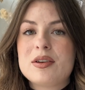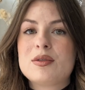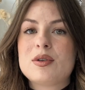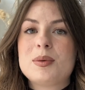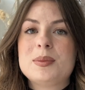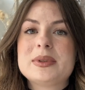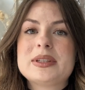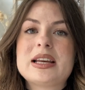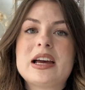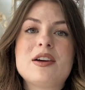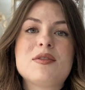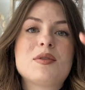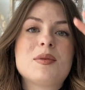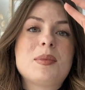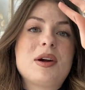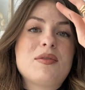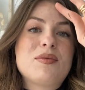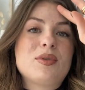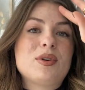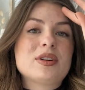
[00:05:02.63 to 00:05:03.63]
romance I have on
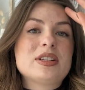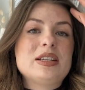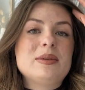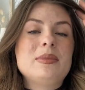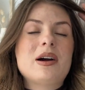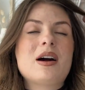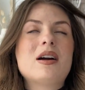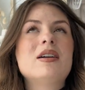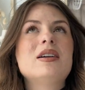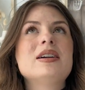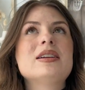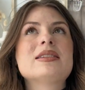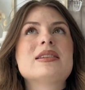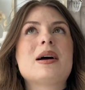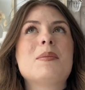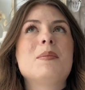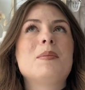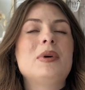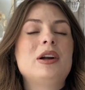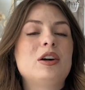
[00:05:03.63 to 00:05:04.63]
my Fall TBR is
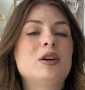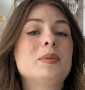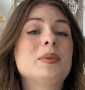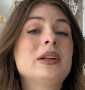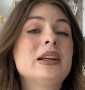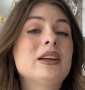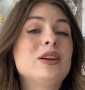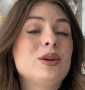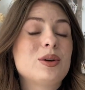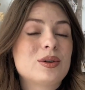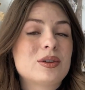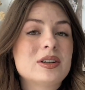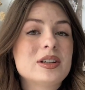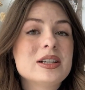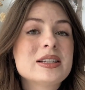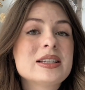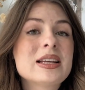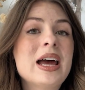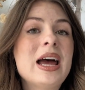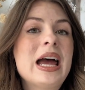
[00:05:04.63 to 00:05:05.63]
Unbearably
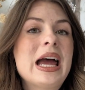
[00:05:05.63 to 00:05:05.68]
Yours,